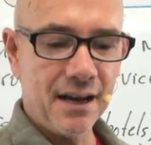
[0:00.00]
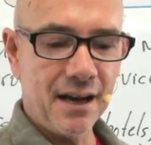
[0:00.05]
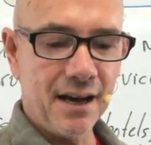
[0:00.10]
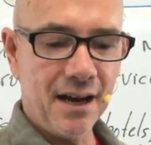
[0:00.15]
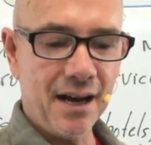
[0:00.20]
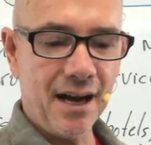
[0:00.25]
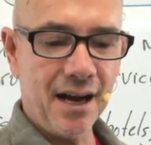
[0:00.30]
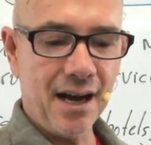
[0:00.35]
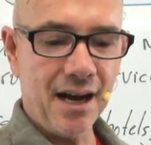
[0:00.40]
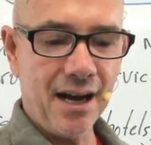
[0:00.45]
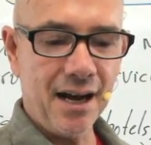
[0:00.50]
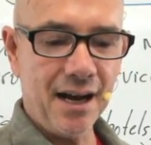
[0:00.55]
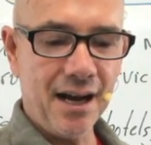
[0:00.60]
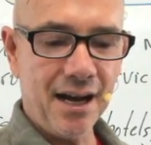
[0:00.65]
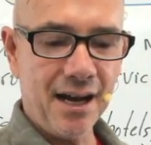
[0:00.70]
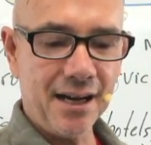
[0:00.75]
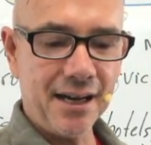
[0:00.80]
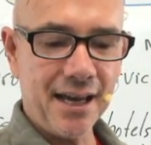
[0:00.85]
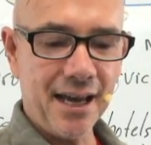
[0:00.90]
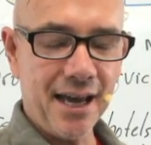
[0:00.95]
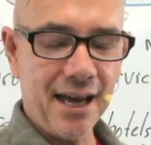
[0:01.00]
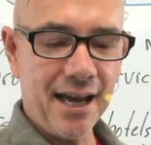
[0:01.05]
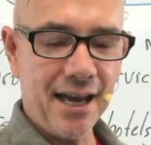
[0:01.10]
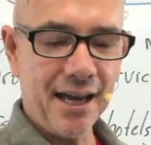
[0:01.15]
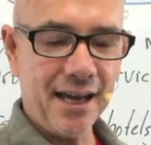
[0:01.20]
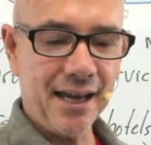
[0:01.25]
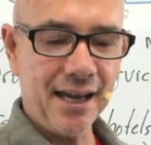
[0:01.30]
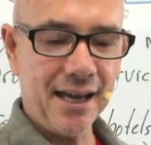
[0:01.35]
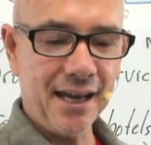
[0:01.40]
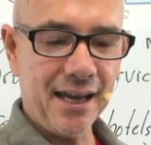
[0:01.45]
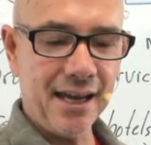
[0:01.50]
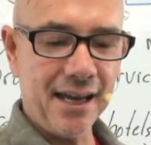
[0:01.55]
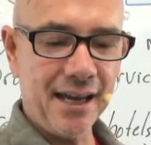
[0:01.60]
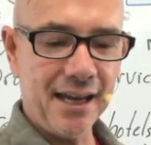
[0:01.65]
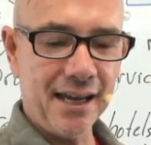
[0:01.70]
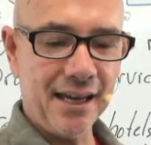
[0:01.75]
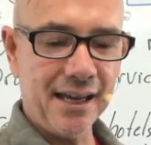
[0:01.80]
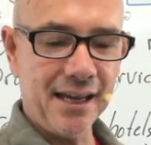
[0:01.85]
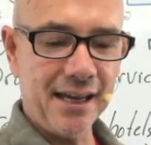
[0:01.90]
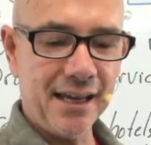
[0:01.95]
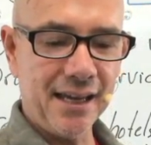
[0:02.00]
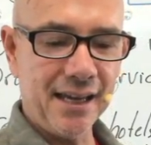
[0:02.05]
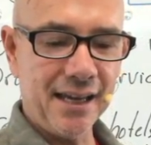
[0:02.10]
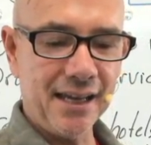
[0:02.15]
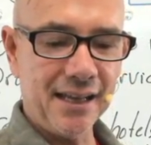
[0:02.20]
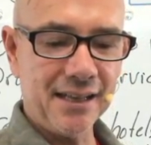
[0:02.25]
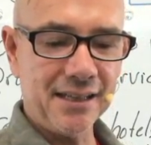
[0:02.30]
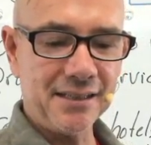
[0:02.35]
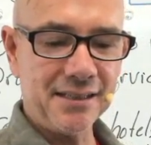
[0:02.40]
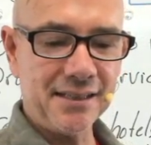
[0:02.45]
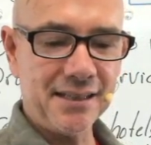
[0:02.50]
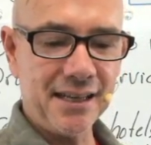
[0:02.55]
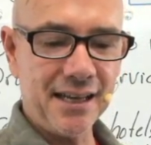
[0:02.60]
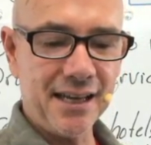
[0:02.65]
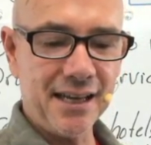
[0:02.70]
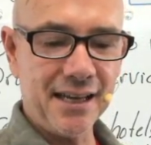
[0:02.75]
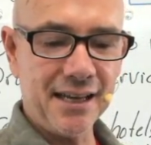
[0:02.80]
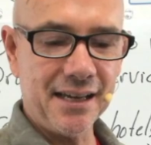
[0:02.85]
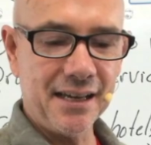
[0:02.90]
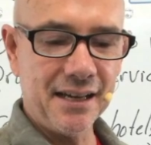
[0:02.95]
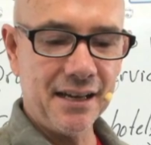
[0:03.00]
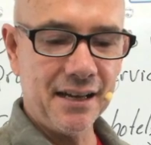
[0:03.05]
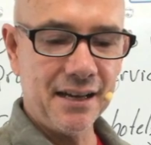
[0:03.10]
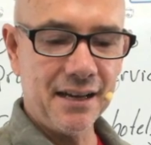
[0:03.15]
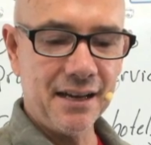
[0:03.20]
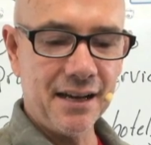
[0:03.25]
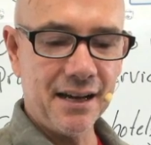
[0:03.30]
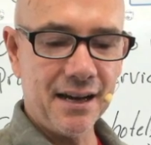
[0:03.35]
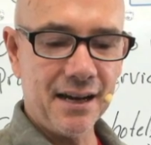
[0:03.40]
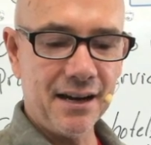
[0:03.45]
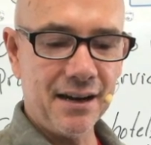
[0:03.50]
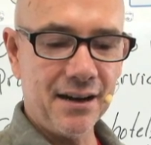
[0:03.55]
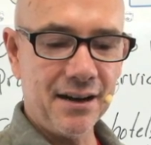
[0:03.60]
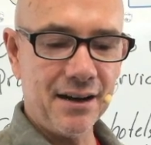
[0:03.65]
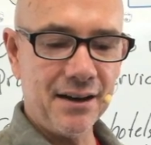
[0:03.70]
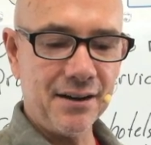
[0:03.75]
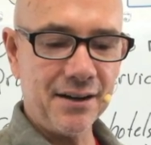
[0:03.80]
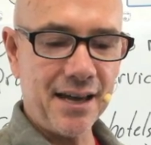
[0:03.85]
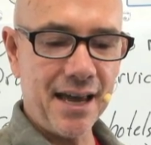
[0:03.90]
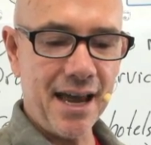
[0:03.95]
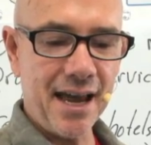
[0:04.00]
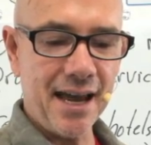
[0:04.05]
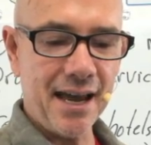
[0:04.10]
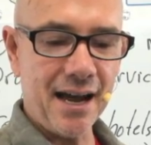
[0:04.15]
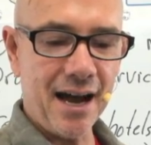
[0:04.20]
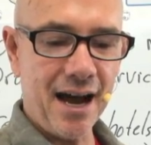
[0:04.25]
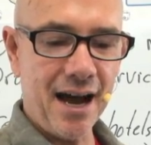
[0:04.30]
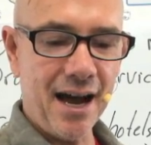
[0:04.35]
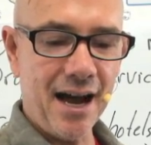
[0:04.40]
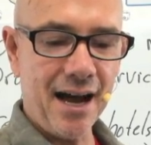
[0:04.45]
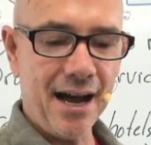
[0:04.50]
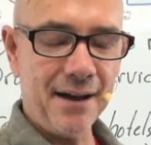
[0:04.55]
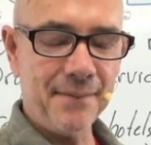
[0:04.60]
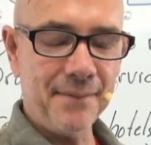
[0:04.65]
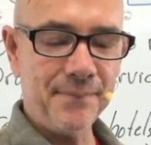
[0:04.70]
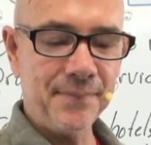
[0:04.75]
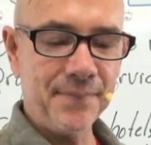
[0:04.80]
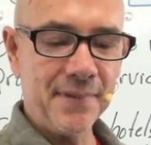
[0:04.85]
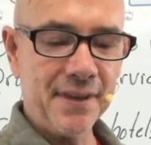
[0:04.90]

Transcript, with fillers: Uh, okay, let's see. Okay, um